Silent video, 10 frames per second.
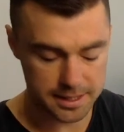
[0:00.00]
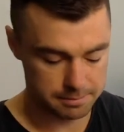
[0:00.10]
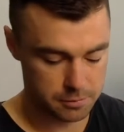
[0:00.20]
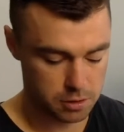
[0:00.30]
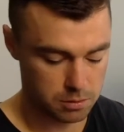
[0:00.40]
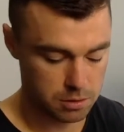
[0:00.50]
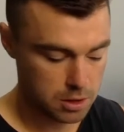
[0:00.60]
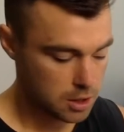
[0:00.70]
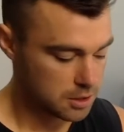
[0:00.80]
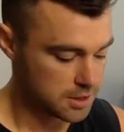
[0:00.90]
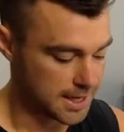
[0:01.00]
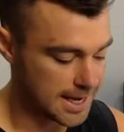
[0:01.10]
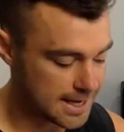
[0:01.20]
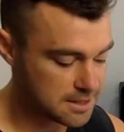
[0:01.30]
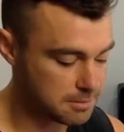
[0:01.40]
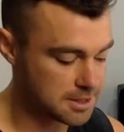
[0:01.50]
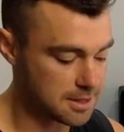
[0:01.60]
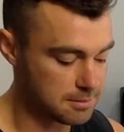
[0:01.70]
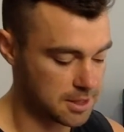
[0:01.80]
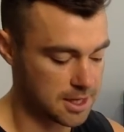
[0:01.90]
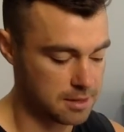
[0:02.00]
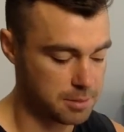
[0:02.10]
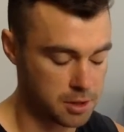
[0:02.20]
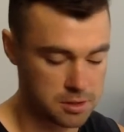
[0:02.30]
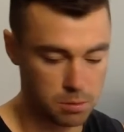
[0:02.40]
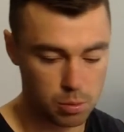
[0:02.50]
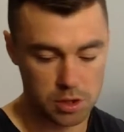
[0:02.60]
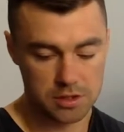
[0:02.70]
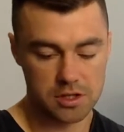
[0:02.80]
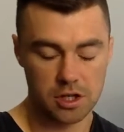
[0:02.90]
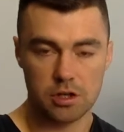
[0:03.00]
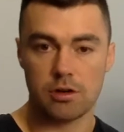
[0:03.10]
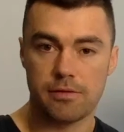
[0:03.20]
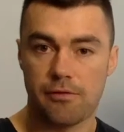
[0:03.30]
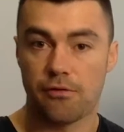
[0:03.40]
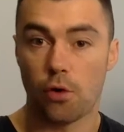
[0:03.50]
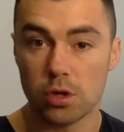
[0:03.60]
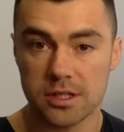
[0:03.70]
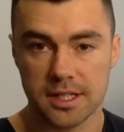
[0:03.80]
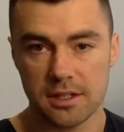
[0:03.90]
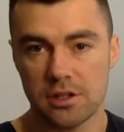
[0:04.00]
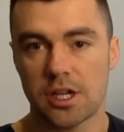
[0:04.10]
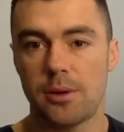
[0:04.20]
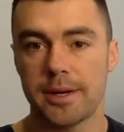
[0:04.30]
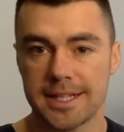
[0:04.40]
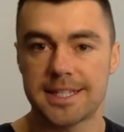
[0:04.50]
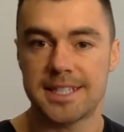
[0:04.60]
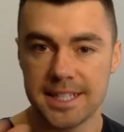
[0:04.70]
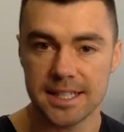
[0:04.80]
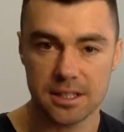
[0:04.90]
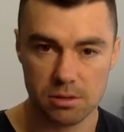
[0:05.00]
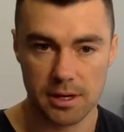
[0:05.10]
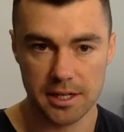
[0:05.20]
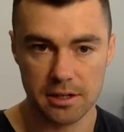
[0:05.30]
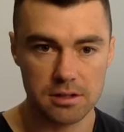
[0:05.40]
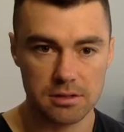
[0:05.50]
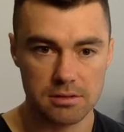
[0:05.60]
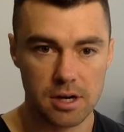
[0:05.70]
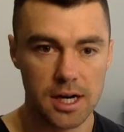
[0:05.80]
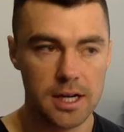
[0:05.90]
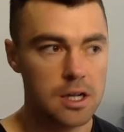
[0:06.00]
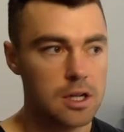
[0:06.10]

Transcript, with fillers: Yep, cool. So it has to be something the other person wants. So you're not forcing, you're not going and stealing $20, right?